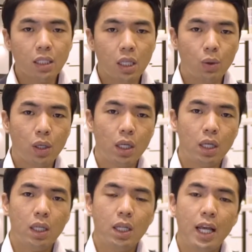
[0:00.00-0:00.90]
they
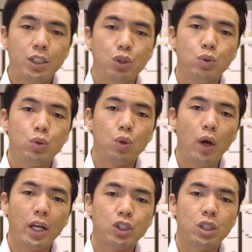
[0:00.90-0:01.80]
will let you know
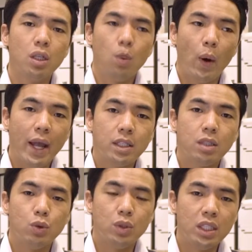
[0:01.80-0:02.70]
actually when
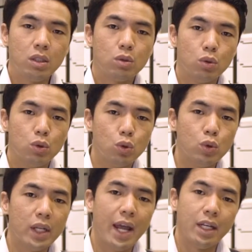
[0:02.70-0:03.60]
you need to do
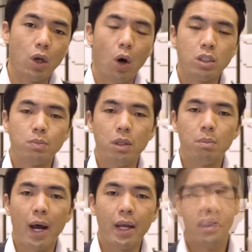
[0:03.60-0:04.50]
the endorsement buy.